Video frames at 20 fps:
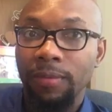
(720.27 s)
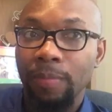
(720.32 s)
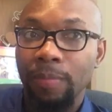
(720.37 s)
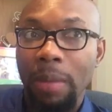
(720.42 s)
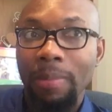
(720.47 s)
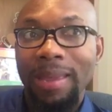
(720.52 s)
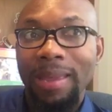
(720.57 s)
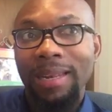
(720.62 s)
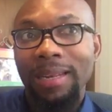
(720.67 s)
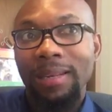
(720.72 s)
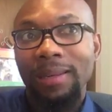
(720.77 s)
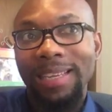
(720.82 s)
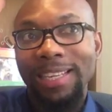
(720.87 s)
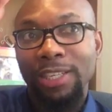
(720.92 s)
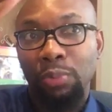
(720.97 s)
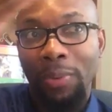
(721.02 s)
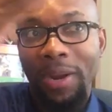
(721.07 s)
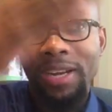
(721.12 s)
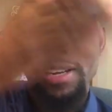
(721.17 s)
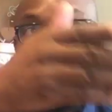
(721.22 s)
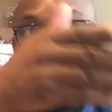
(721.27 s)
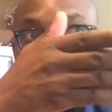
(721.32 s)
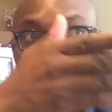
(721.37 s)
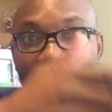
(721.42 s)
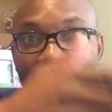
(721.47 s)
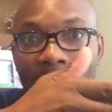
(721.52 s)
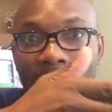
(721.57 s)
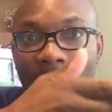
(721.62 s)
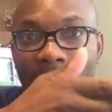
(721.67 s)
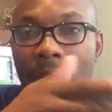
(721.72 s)
I mean, it renders
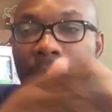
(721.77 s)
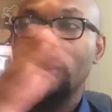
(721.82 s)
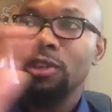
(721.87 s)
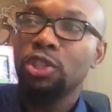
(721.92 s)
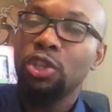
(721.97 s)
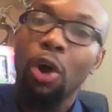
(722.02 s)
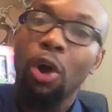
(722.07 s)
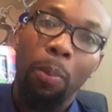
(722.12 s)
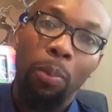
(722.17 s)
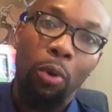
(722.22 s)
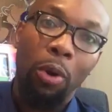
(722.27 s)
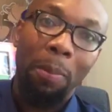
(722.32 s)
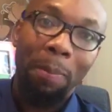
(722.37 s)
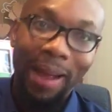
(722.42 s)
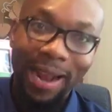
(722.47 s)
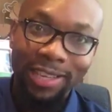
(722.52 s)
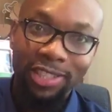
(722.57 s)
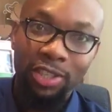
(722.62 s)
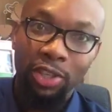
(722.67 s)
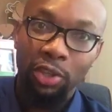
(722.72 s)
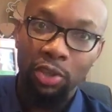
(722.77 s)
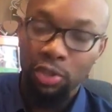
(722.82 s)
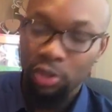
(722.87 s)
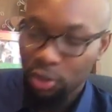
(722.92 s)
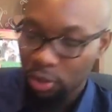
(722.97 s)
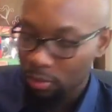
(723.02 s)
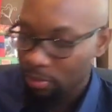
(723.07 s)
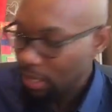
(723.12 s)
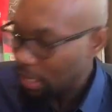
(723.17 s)
quick in there, but to upload back to YouTube,